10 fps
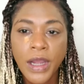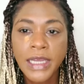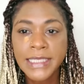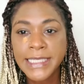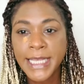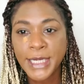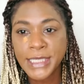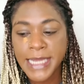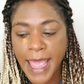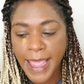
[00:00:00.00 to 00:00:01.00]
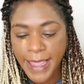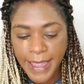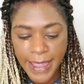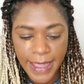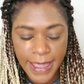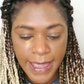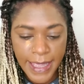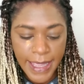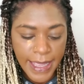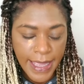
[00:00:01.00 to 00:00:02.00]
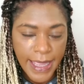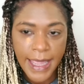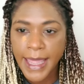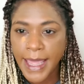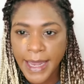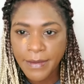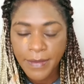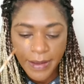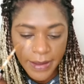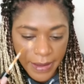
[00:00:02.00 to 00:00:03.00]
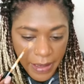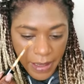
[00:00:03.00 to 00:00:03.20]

wrong concealer today. Anyway,